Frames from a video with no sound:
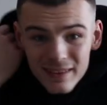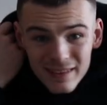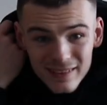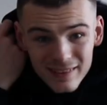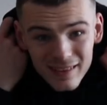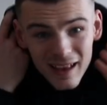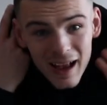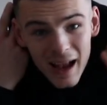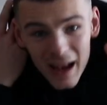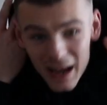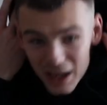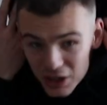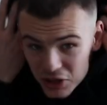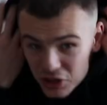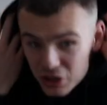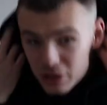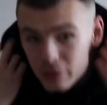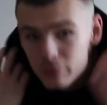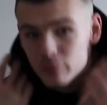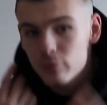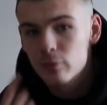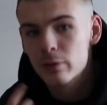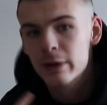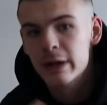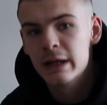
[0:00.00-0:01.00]
this actually
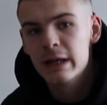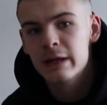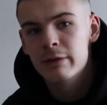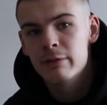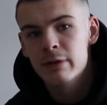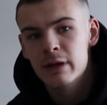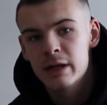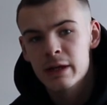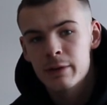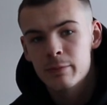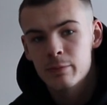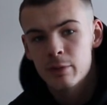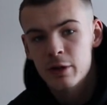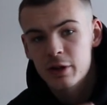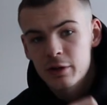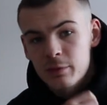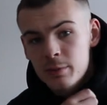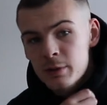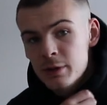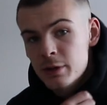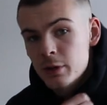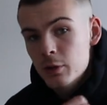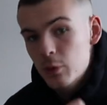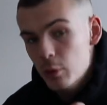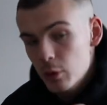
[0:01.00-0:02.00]
really, really impressed
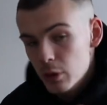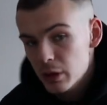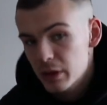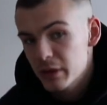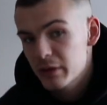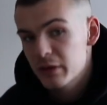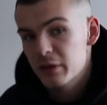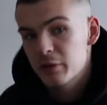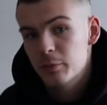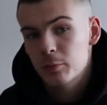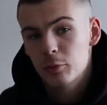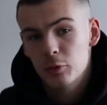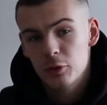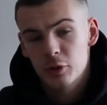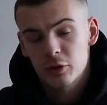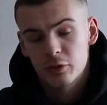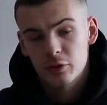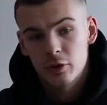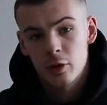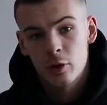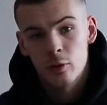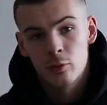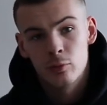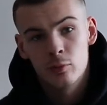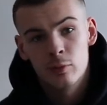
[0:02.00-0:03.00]
me. The quality of these products
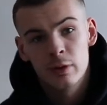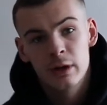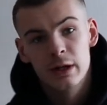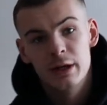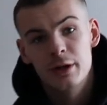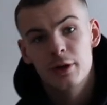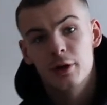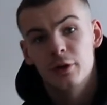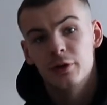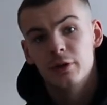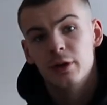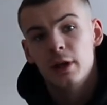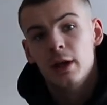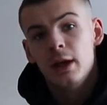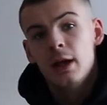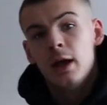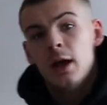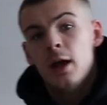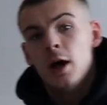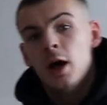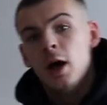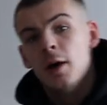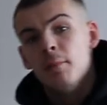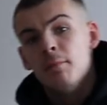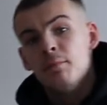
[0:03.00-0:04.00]
are really nice.
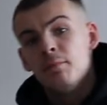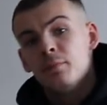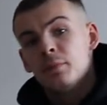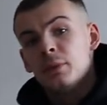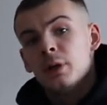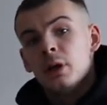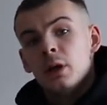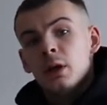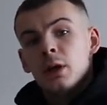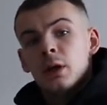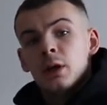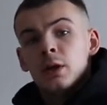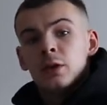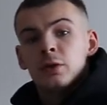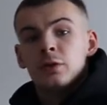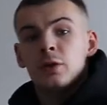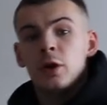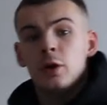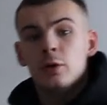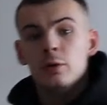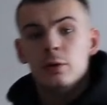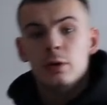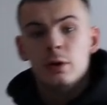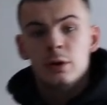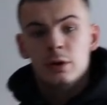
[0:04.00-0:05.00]
Um,
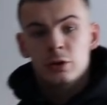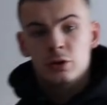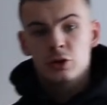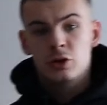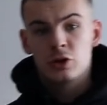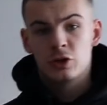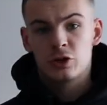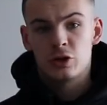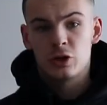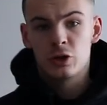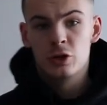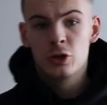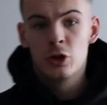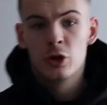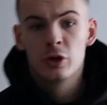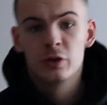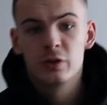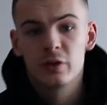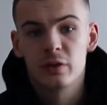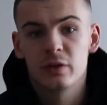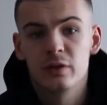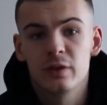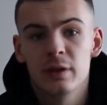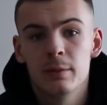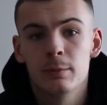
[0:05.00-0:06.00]
so. Just nice,
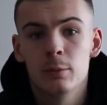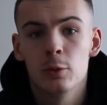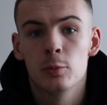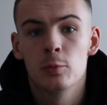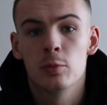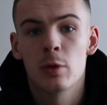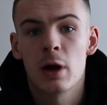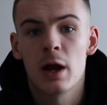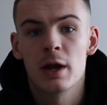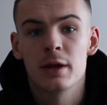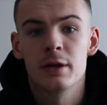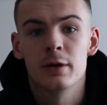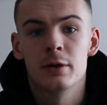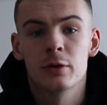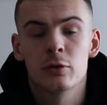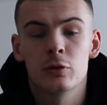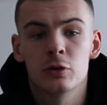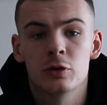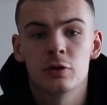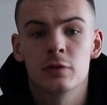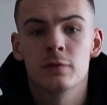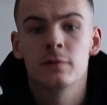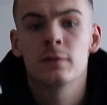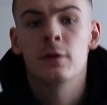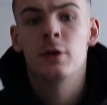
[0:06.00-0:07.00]
simple branding across
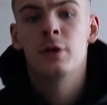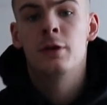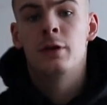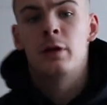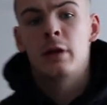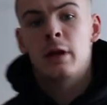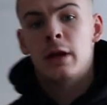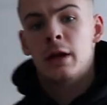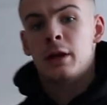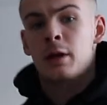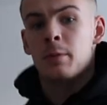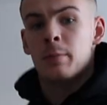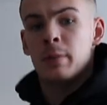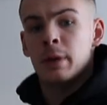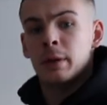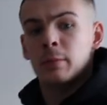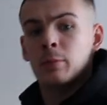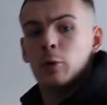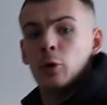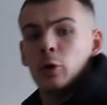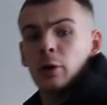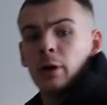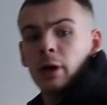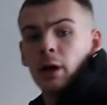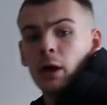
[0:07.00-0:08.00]
the front and a big
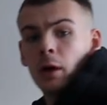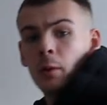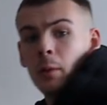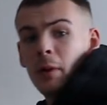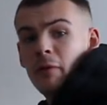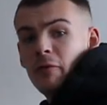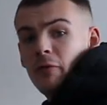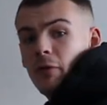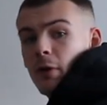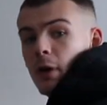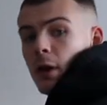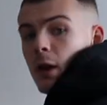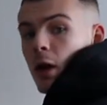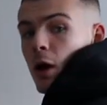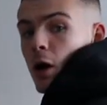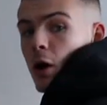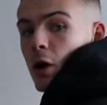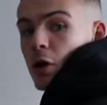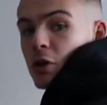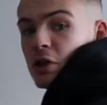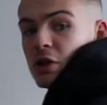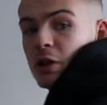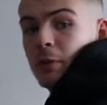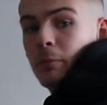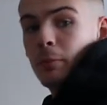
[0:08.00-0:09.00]
pocket. I went for
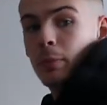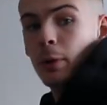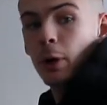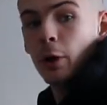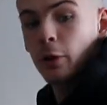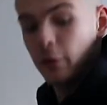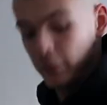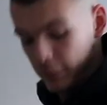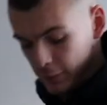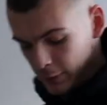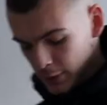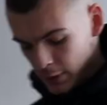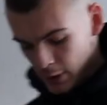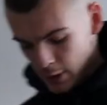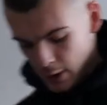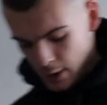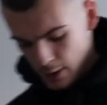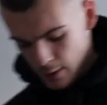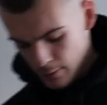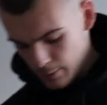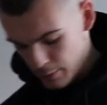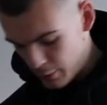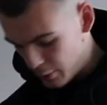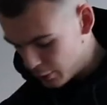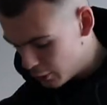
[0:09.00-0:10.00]
large in both.
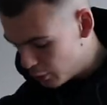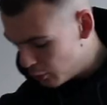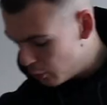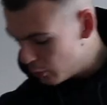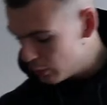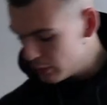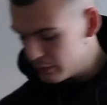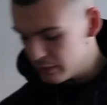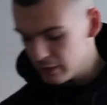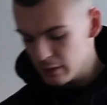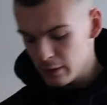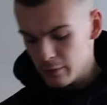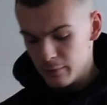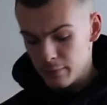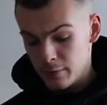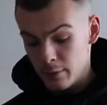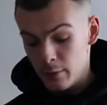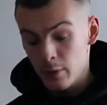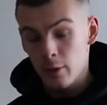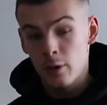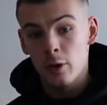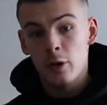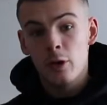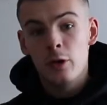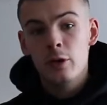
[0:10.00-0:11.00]
But the quality of
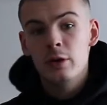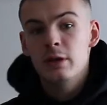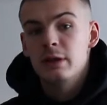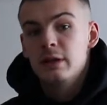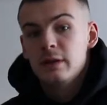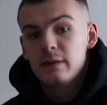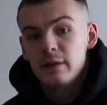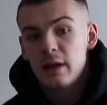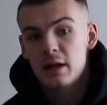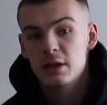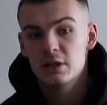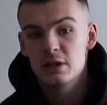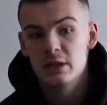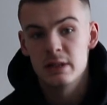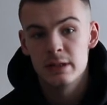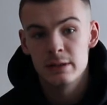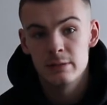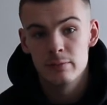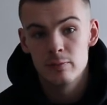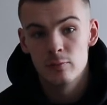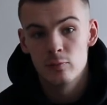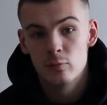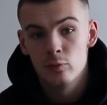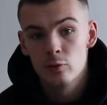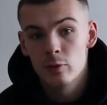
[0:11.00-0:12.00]
the hoodie is
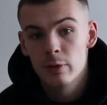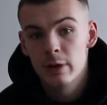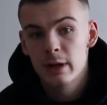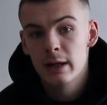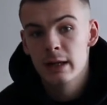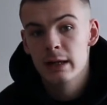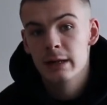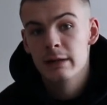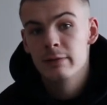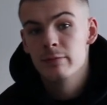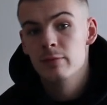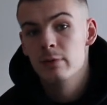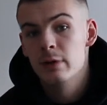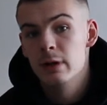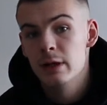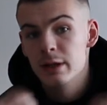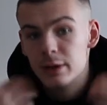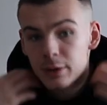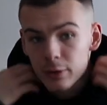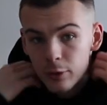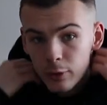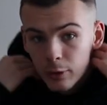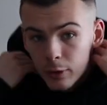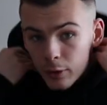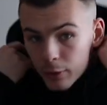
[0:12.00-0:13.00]
actually really, really
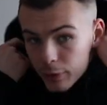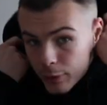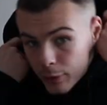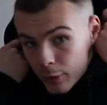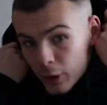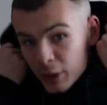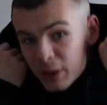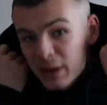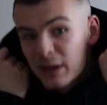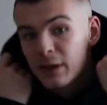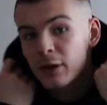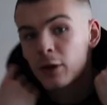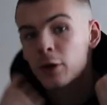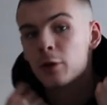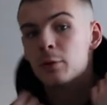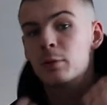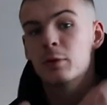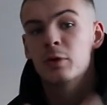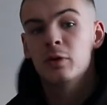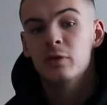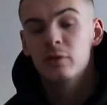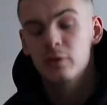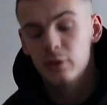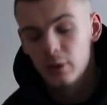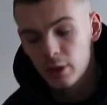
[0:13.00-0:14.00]
good. I, th I didn't know,
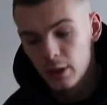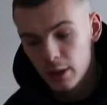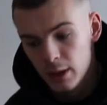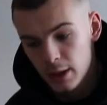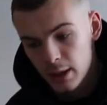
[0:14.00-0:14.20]
because